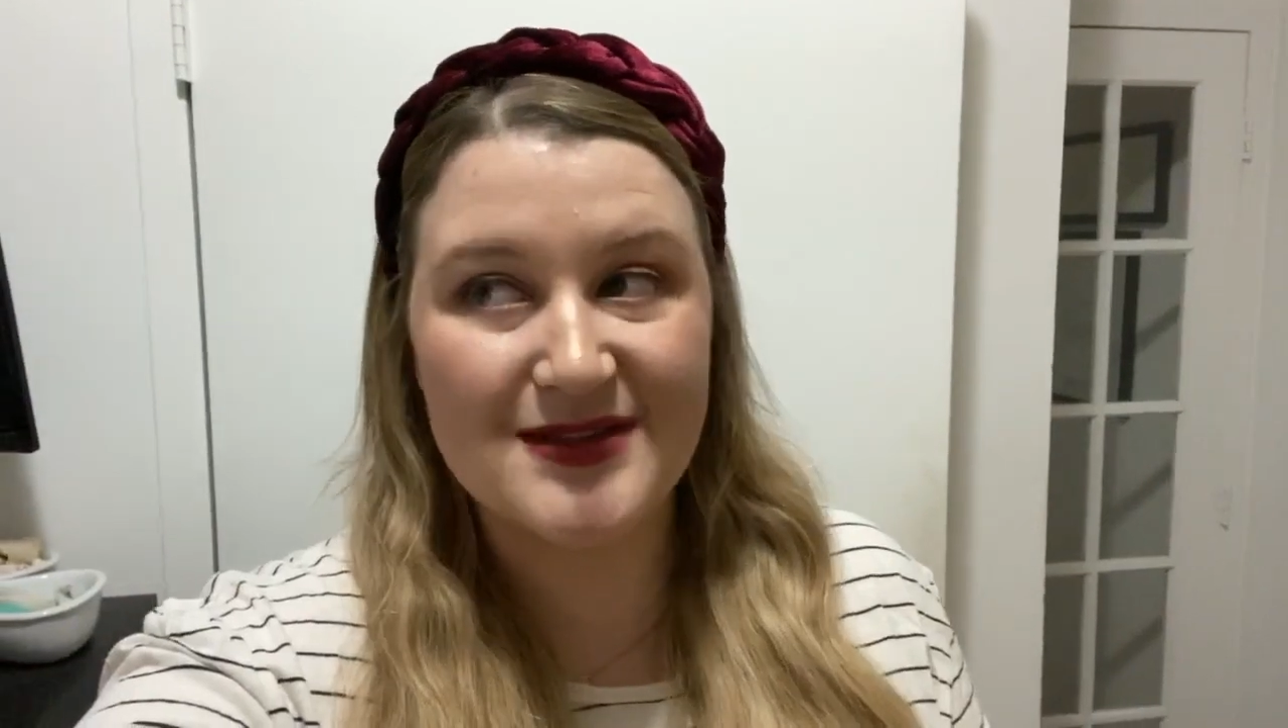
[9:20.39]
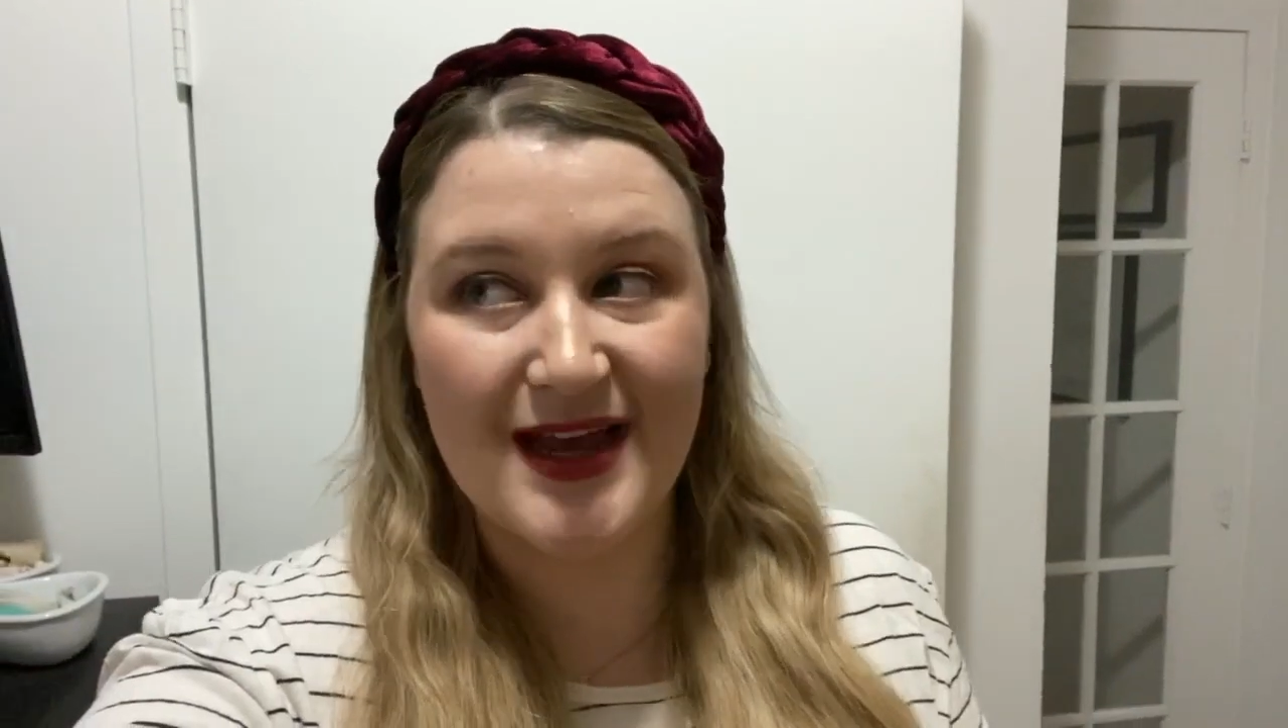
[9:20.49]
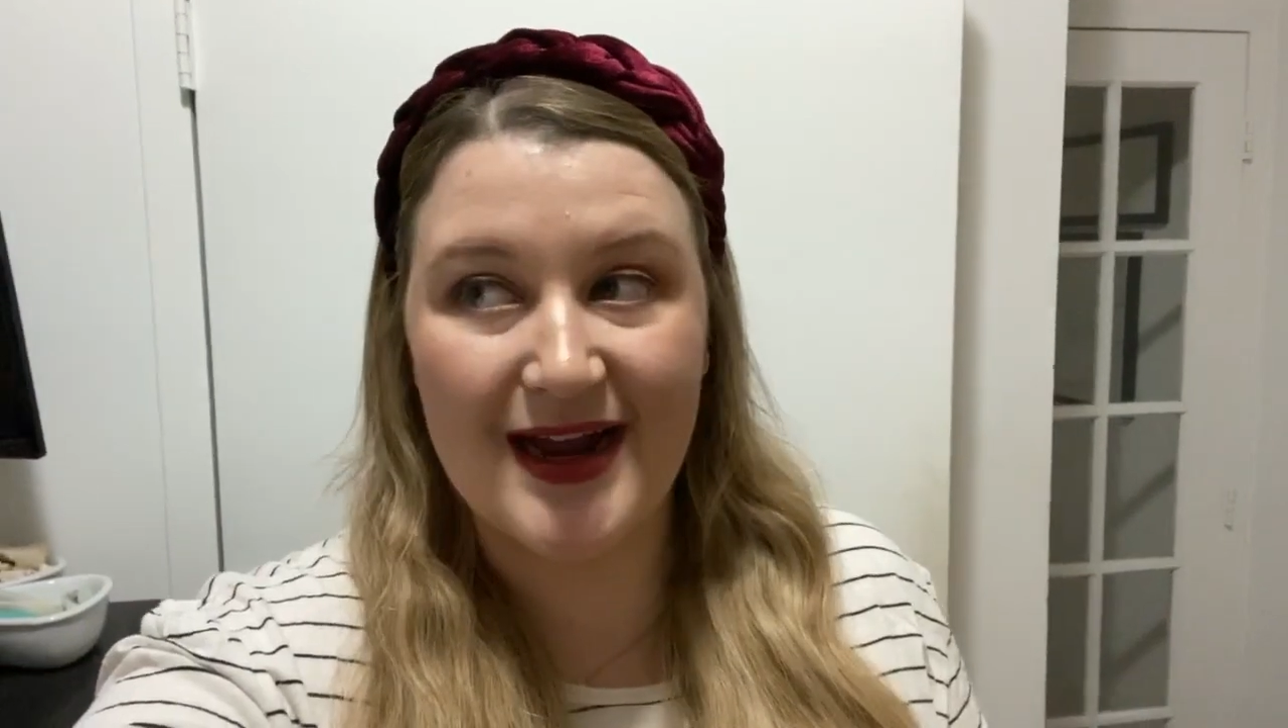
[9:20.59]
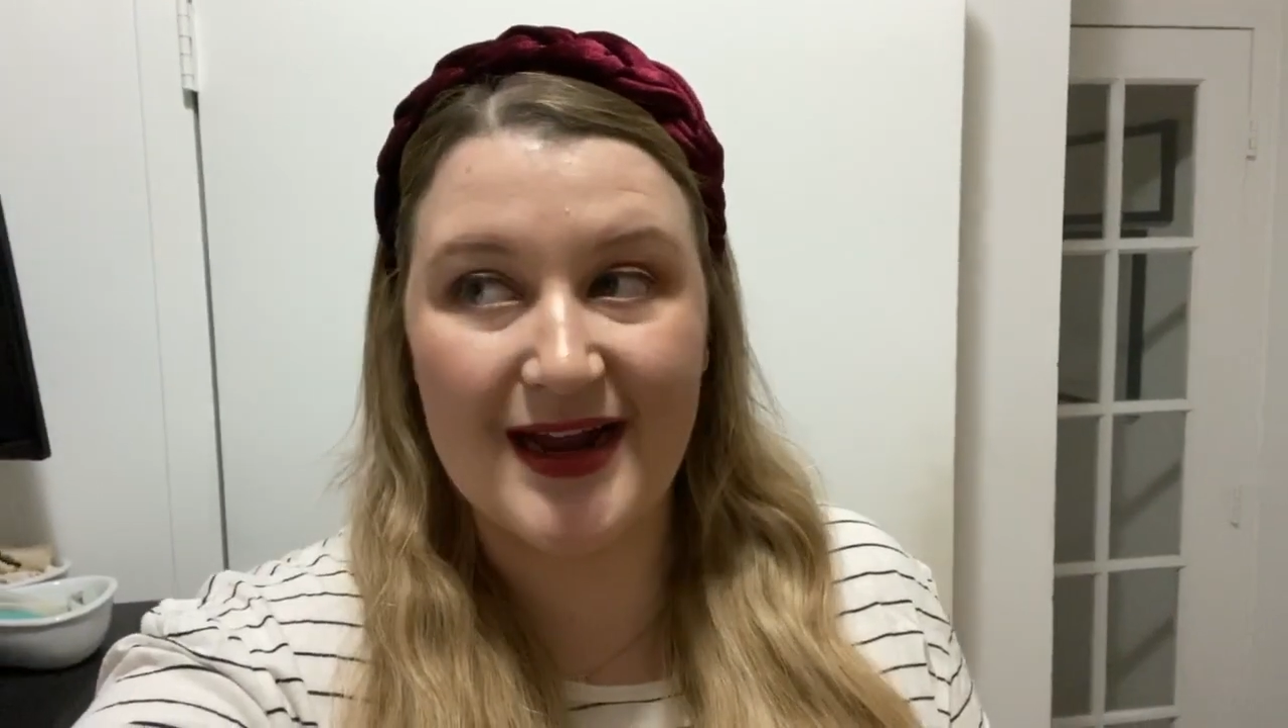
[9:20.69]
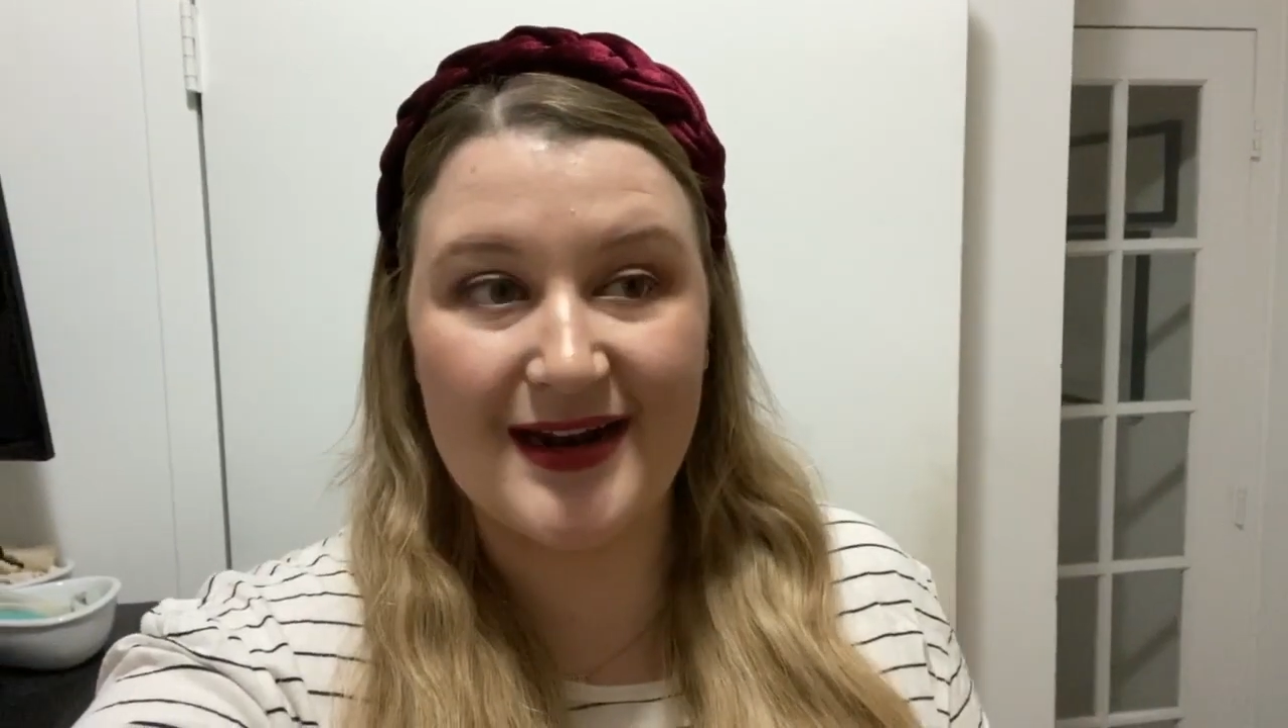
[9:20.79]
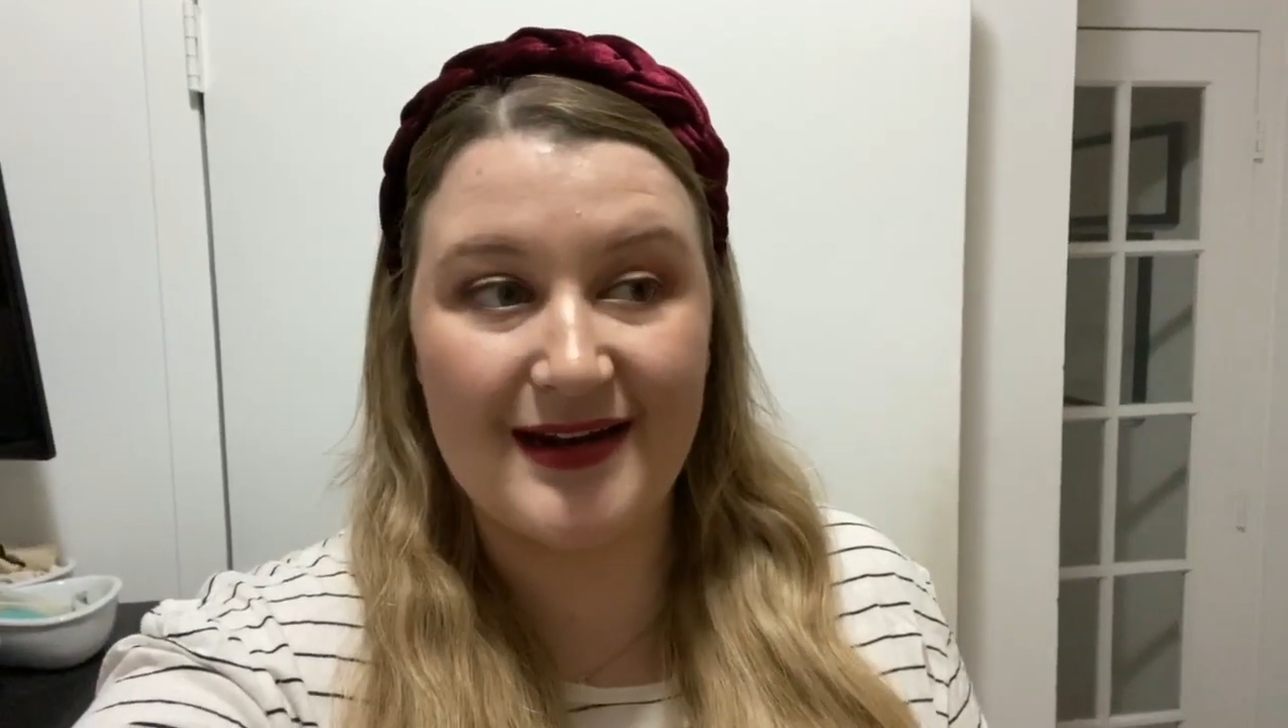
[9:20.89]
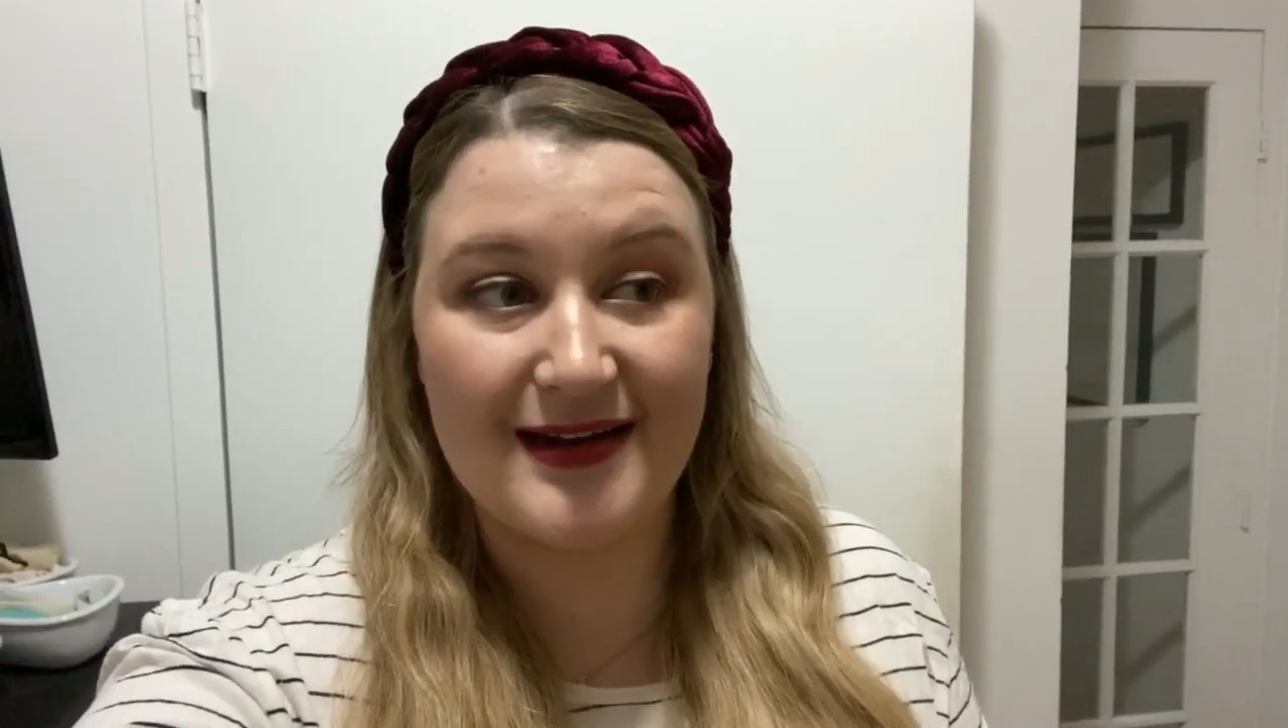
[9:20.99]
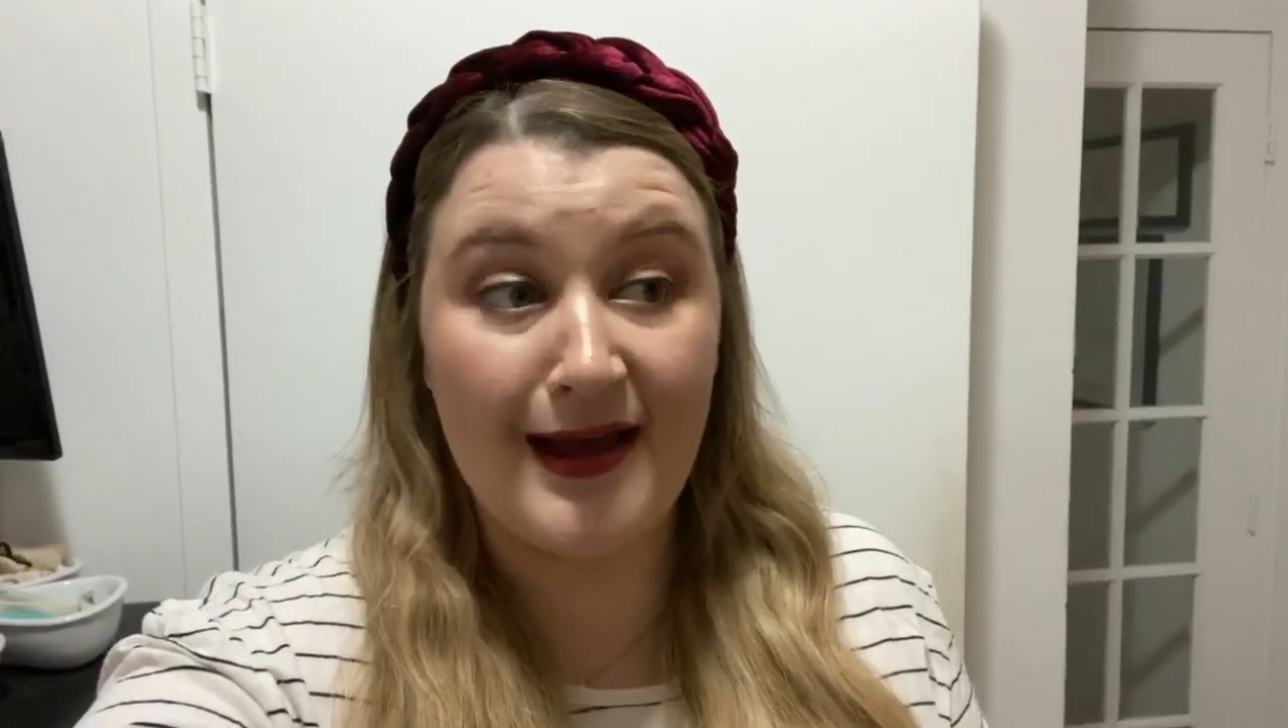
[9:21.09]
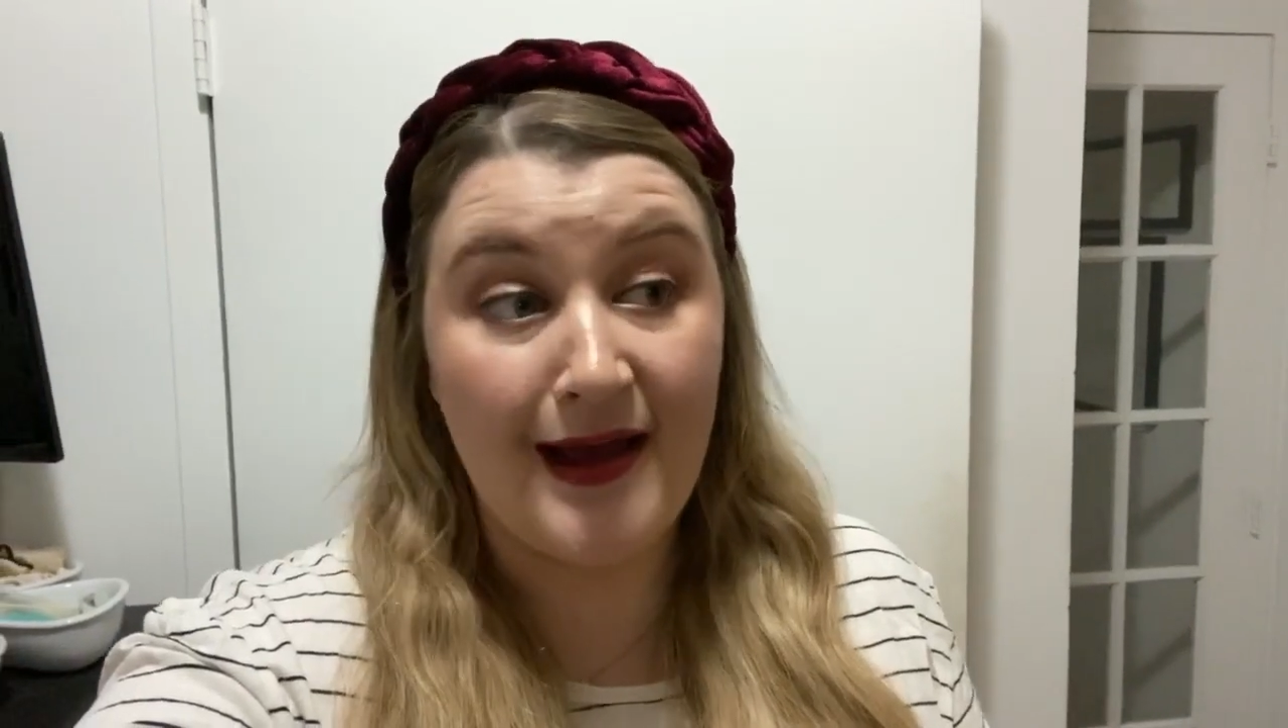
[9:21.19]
and